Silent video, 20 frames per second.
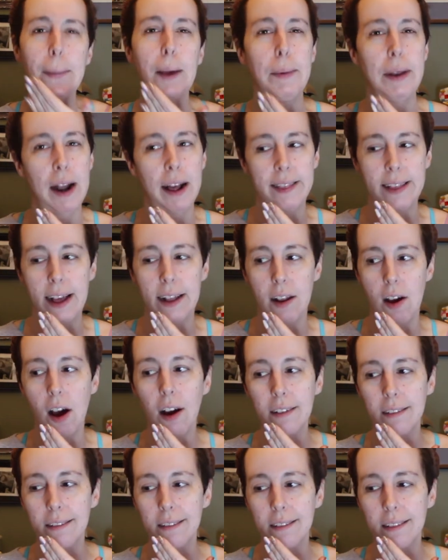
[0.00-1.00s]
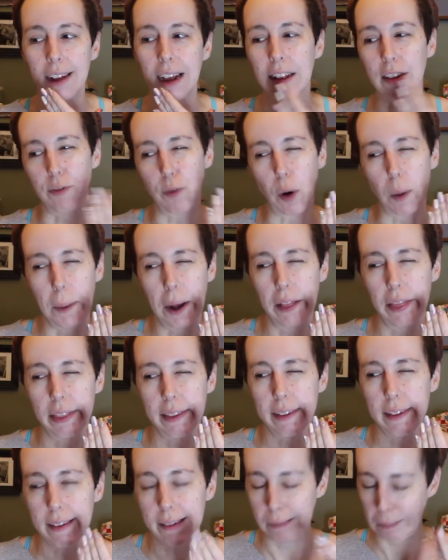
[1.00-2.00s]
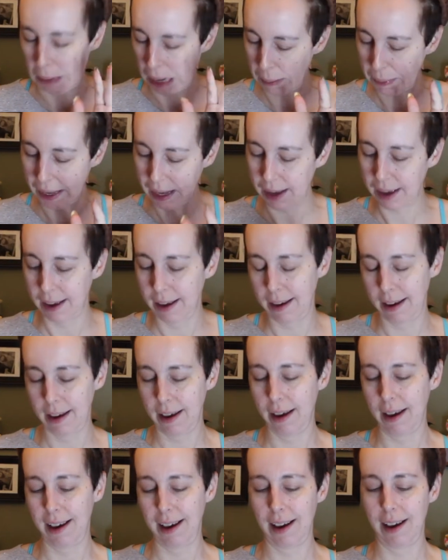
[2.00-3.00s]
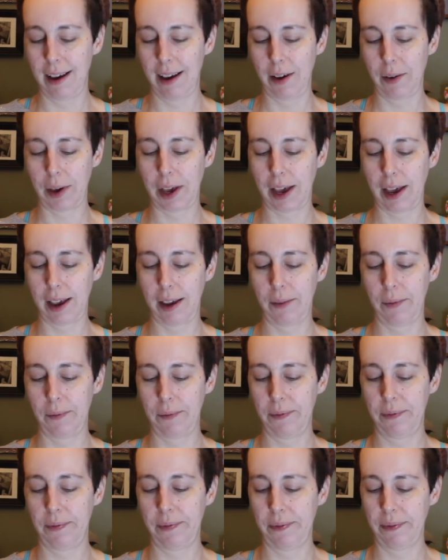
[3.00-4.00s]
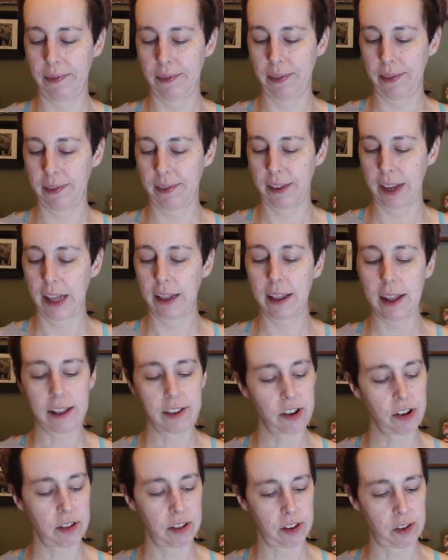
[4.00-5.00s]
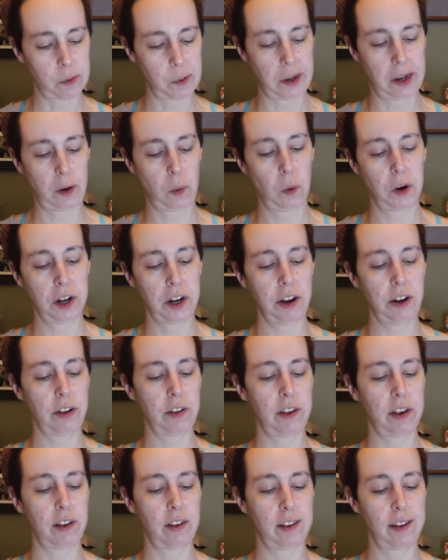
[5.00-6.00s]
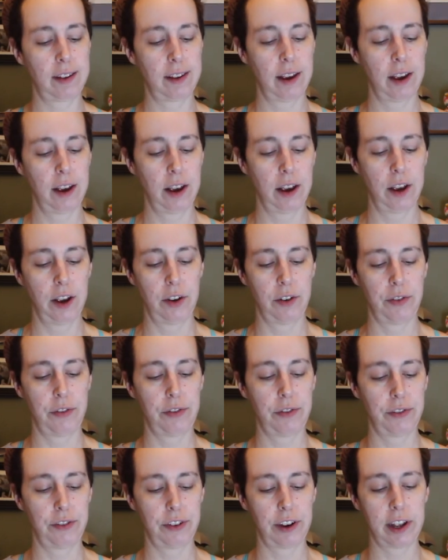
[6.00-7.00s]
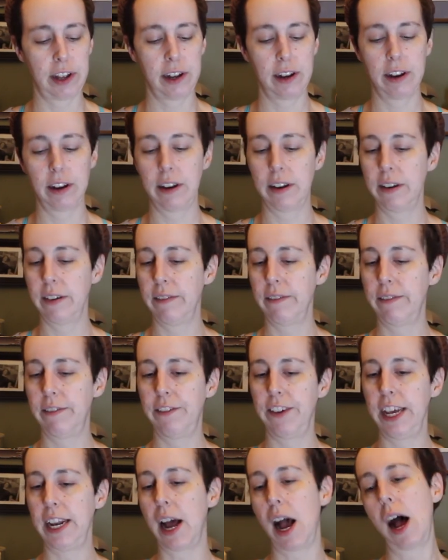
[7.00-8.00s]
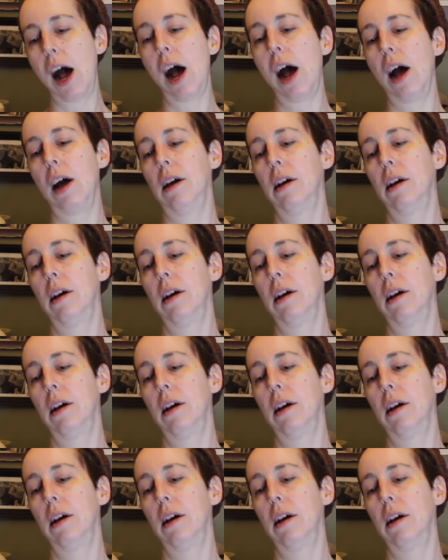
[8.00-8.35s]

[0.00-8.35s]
Maybe not that long. Next 4 months. Okay. Let's do this one. We're going to do this Frenvita